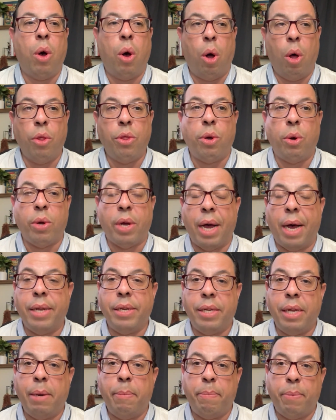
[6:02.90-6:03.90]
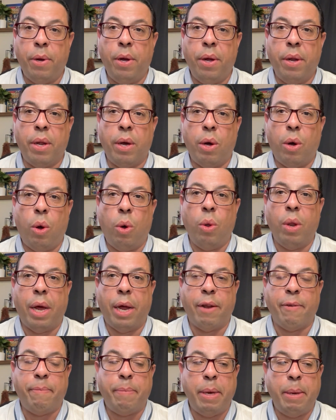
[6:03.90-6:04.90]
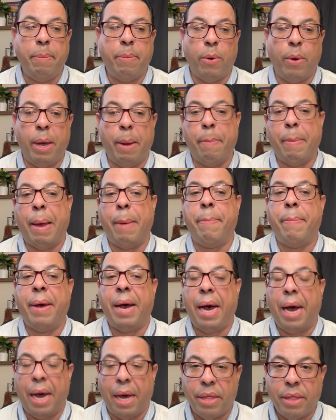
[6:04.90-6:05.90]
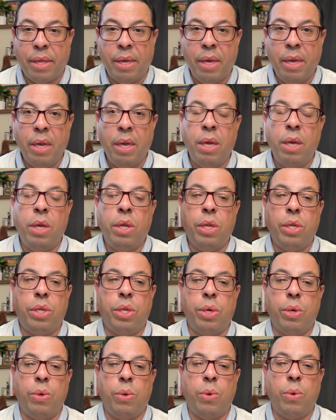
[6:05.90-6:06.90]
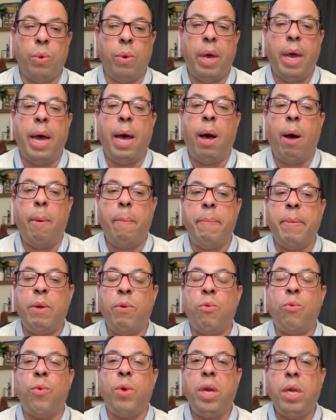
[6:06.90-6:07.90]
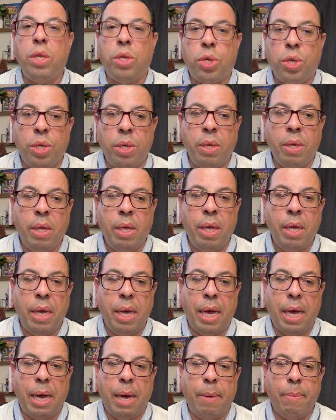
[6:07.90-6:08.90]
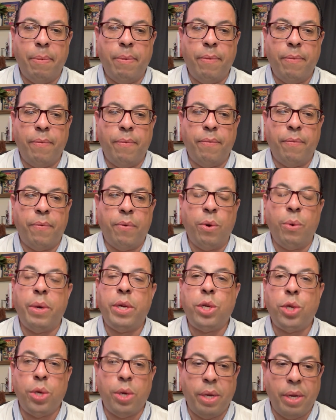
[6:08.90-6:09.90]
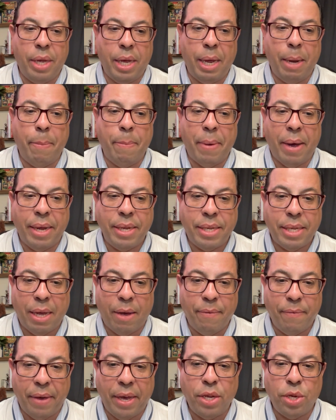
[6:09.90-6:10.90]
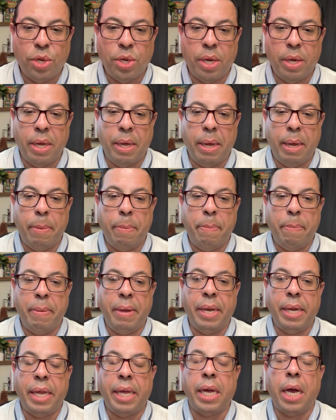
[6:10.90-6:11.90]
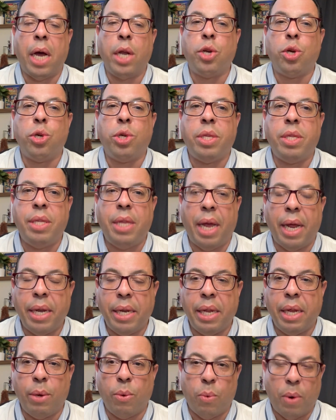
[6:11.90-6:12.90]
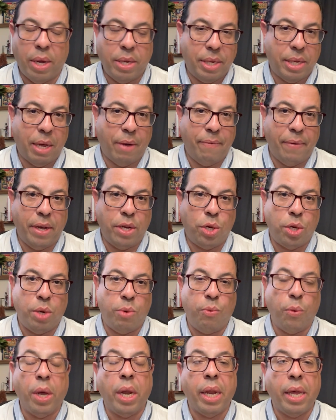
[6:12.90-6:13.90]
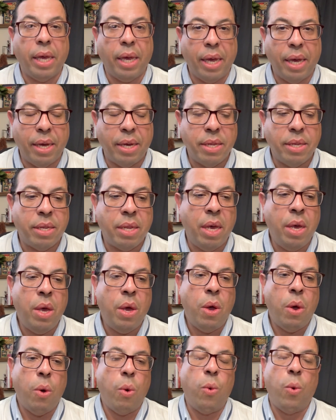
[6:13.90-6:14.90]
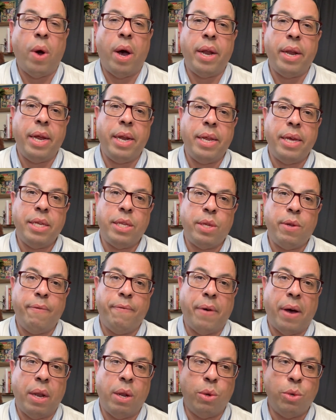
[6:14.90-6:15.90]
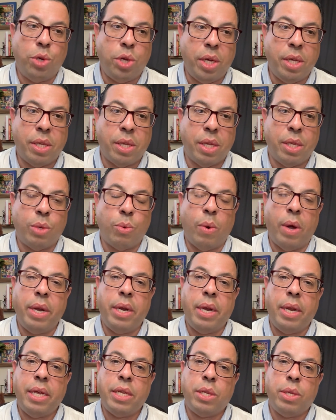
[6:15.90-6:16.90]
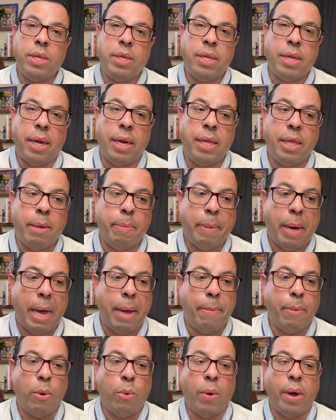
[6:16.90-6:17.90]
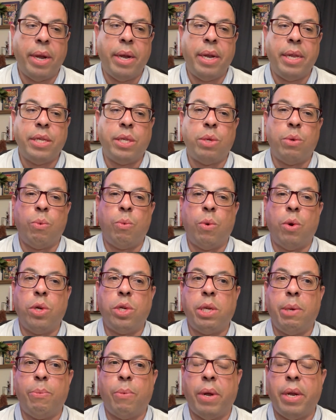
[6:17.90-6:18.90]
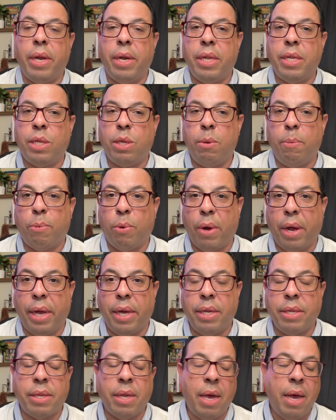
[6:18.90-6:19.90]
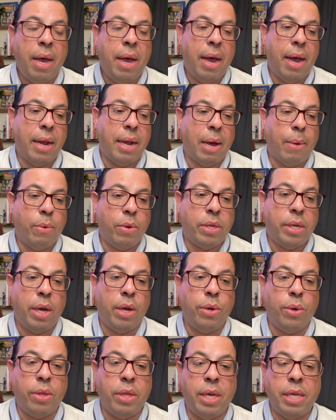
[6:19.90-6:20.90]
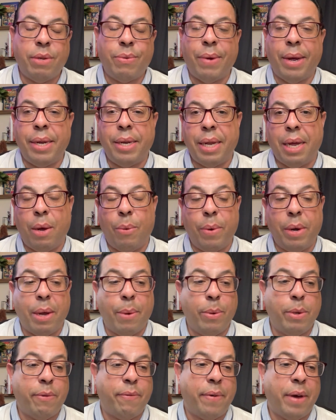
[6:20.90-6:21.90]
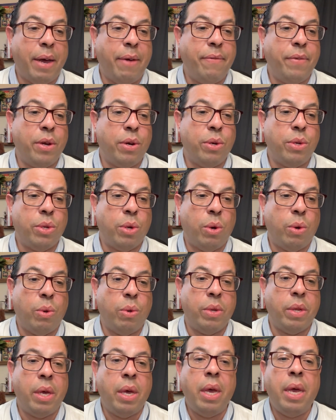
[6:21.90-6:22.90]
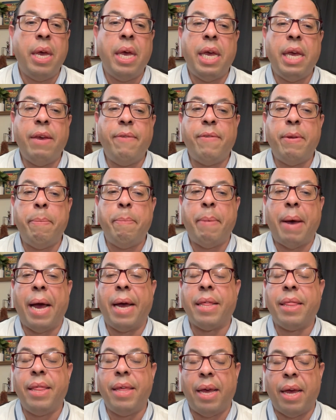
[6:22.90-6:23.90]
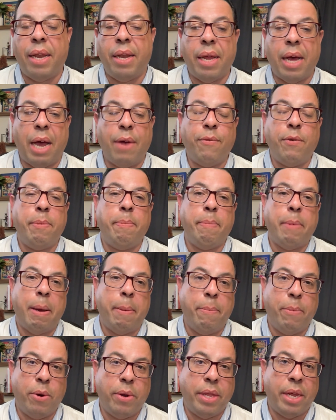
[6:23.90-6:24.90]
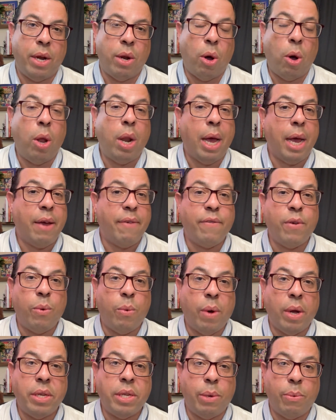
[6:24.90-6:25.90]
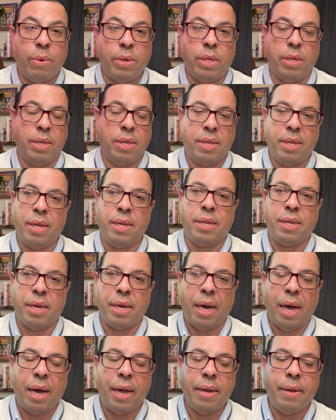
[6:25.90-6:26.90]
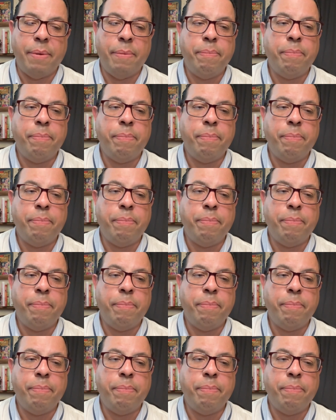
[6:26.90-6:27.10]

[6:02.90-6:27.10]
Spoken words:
Although God did put a whole lot of people in my path to help me reach fruition in my salvation, in meaning understanding what salvation really is, what it is to follow Jesus, what it is to study the Bible, what it is to worship, what it is to praise. And I will tell you this right now, when I was 5 years old, even back then, I remember that all I ever wanted was to sing to God.